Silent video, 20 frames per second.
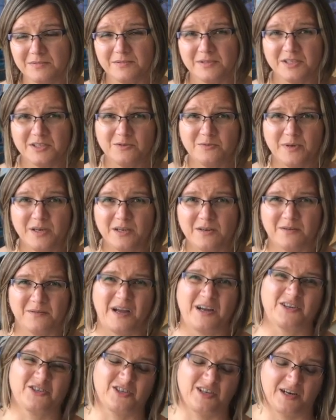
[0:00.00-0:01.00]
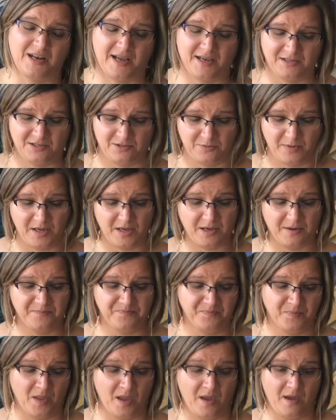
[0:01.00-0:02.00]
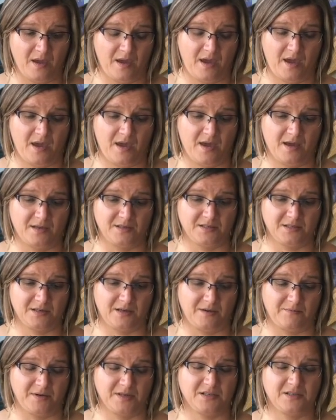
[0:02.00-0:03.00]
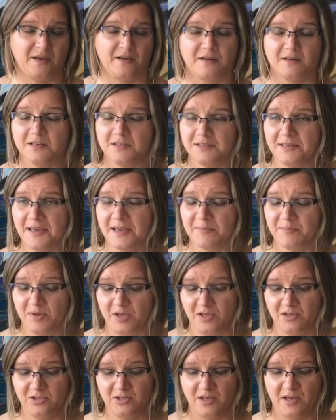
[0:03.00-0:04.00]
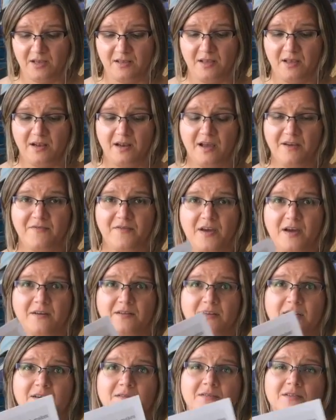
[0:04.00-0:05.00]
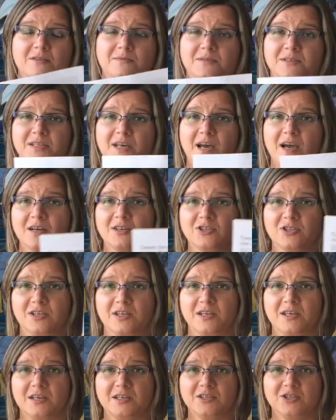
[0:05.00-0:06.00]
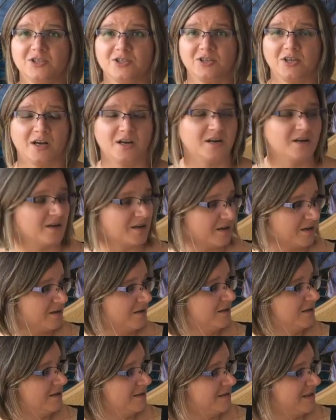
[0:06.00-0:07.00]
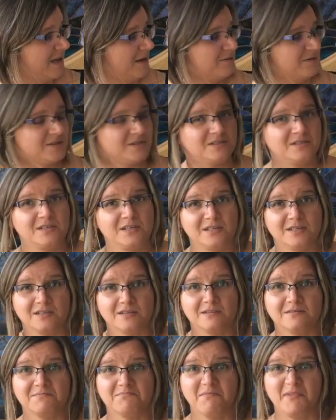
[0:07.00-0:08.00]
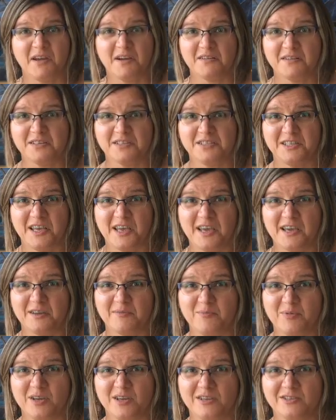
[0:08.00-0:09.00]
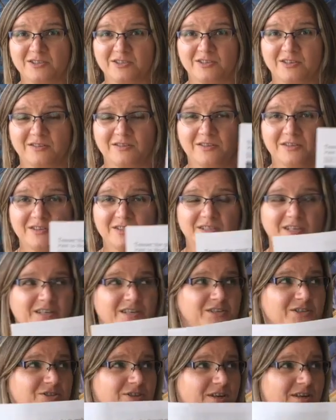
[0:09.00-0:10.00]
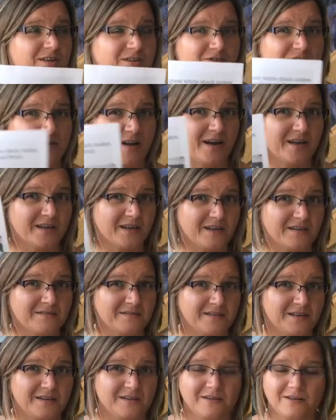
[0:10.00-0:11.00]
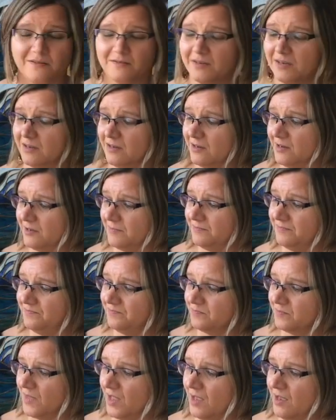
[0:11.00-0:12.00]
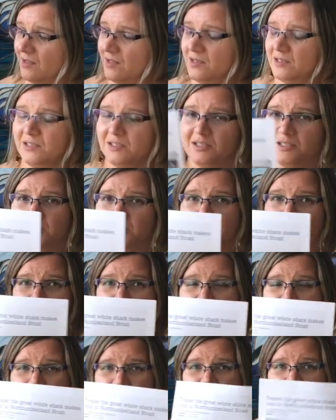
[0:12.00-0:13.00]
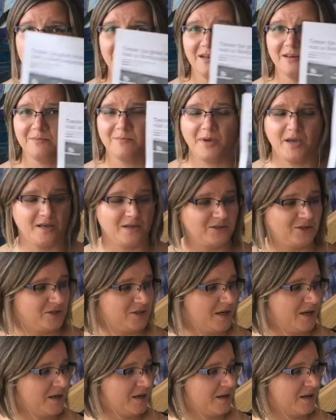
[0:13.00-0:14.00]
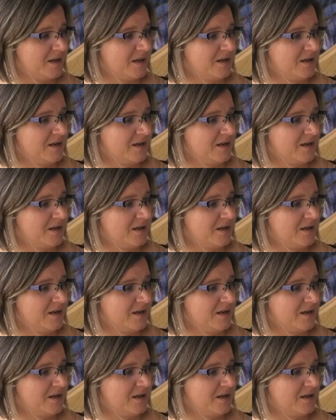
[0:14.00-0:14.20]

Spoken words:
this week, or actually last week, and I went to Arisag Beach, and then I found out there was actually a shark that was near Arisag Beach. So there's like a shark tracking thing going on. This is Teaser, a young male shark,